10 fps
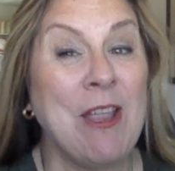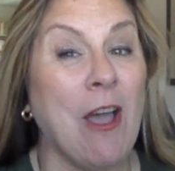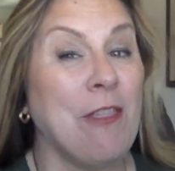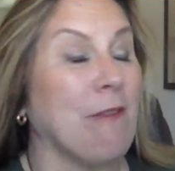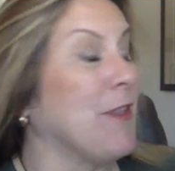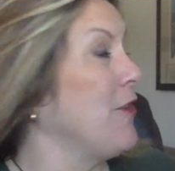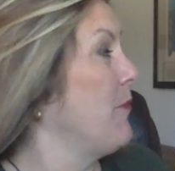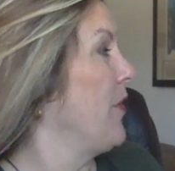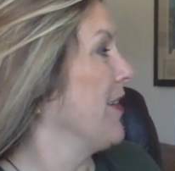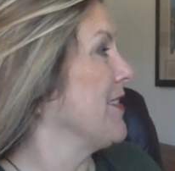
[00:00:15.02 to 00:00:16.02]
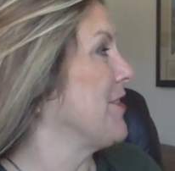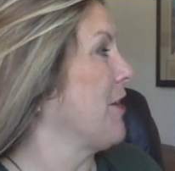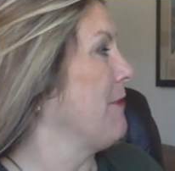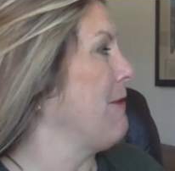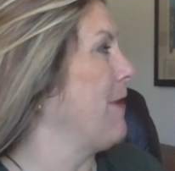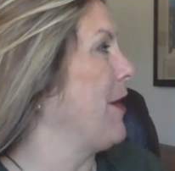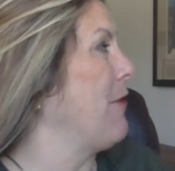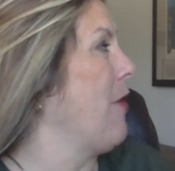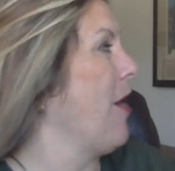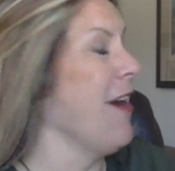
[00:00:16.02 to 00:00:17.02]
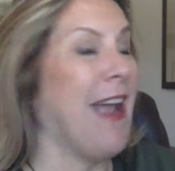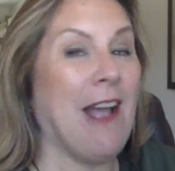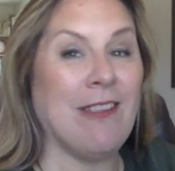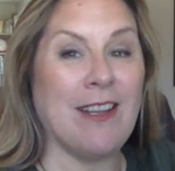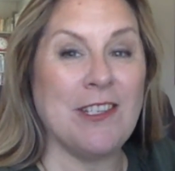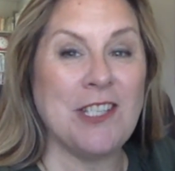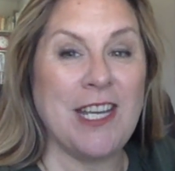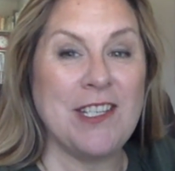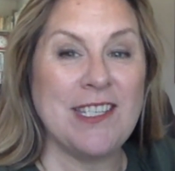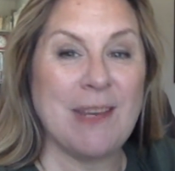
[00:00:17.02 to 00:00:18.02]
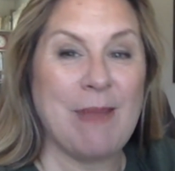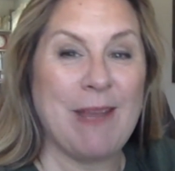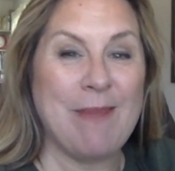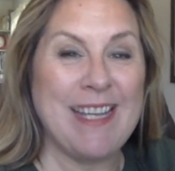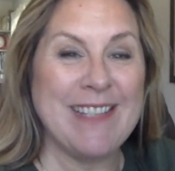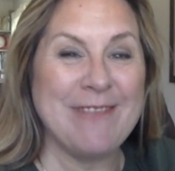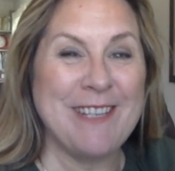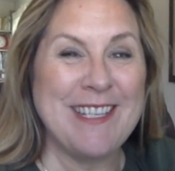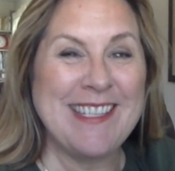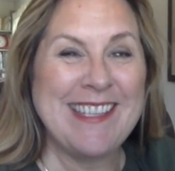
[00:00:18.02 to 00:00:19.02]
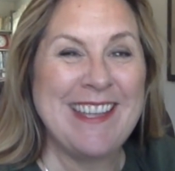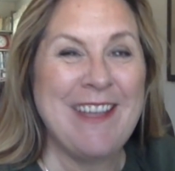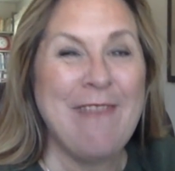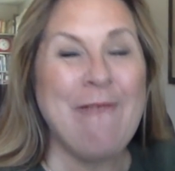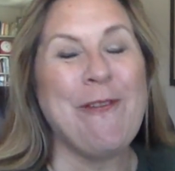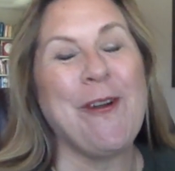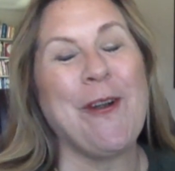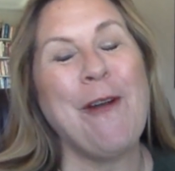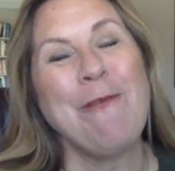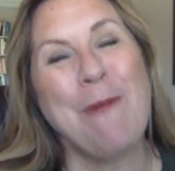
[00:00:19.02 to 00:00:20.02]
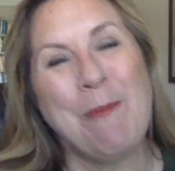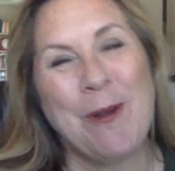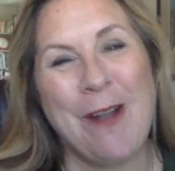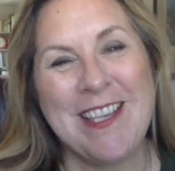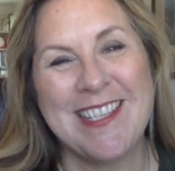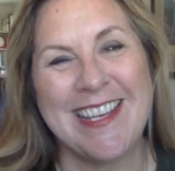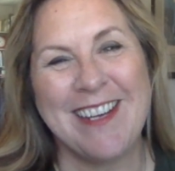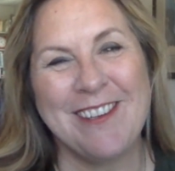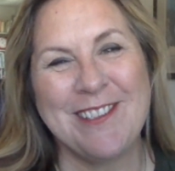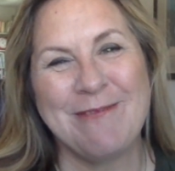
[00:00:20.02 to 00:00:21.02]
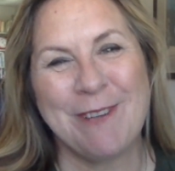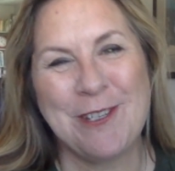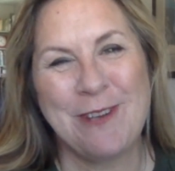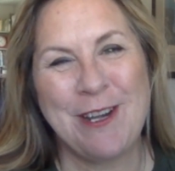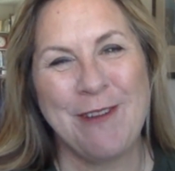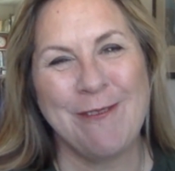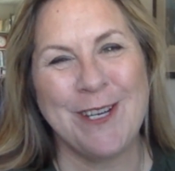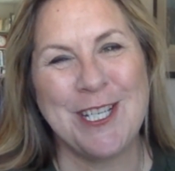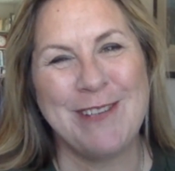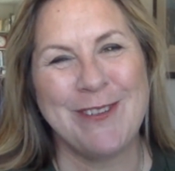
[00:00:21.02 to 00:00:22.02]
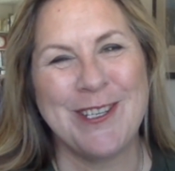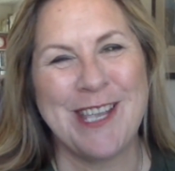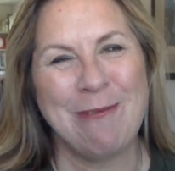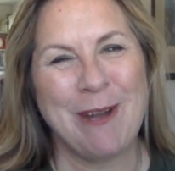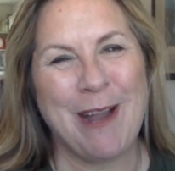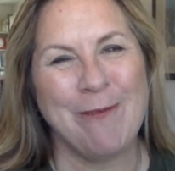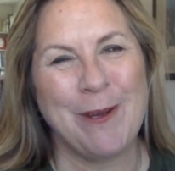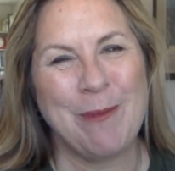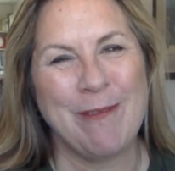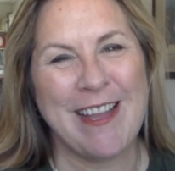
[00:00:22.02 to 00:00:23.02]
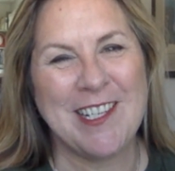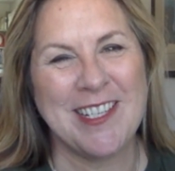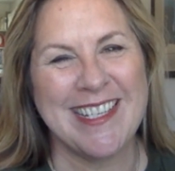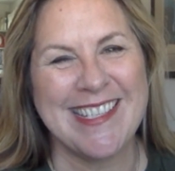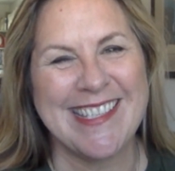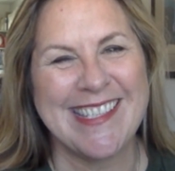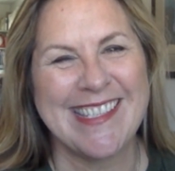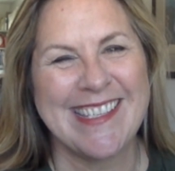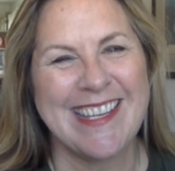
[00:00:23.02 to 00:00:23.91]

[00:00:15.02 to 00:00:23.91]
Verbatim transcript: the author of the new book, Start Right Where You Are How Little Changes Can Make a Big Difference for Overwhelmed Procrastinators, Frustrated Overachievers, and Recovering Perfectionists.